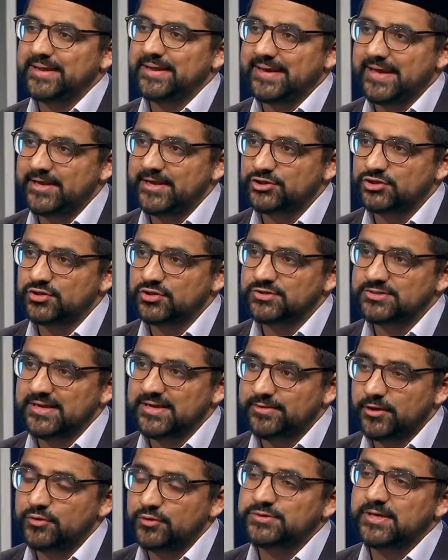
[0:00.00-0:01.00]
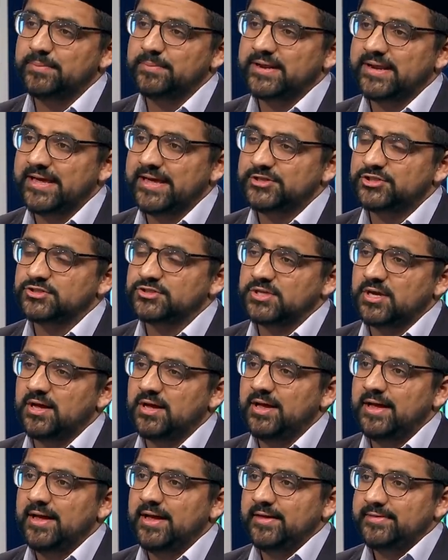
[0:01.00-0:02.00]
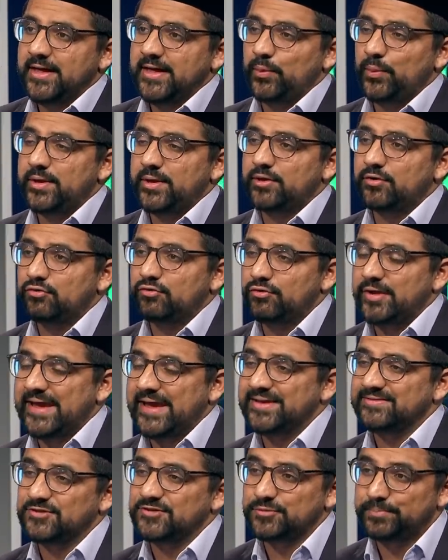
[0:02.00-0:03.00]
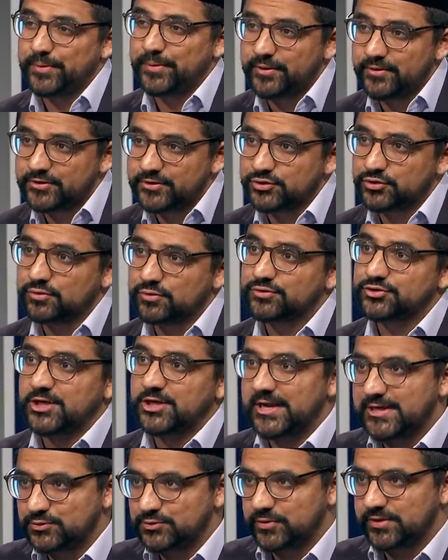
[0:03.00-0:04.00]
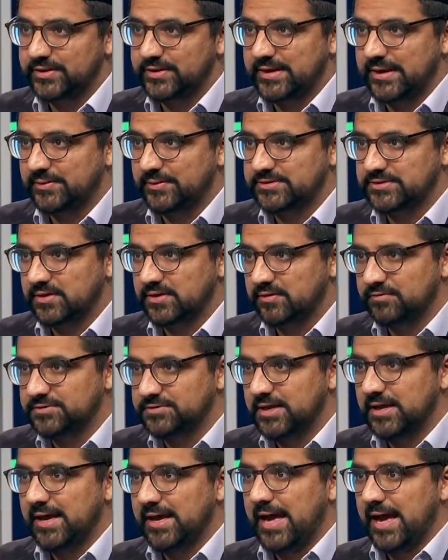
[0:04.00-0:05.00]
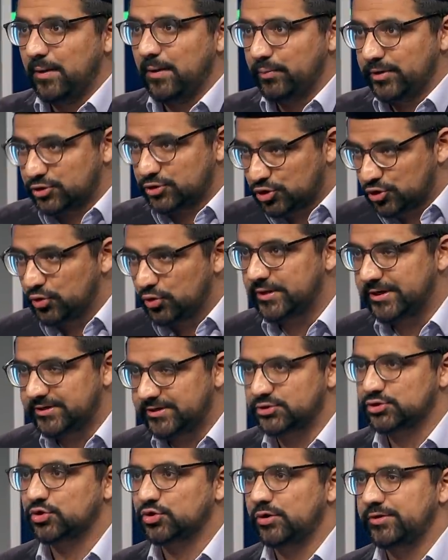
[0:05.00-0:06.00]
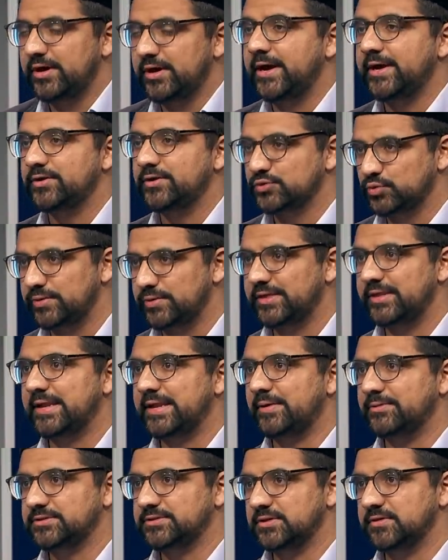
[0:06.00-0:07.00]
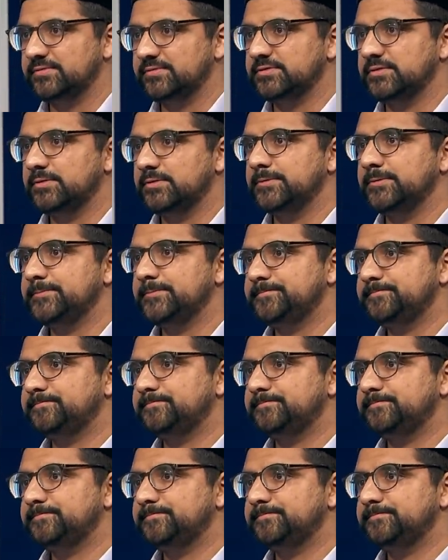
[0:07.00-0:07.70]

implications, and those implications are that we create a spiritual change within ourselves and we truly destroy the idols within ourselves. It's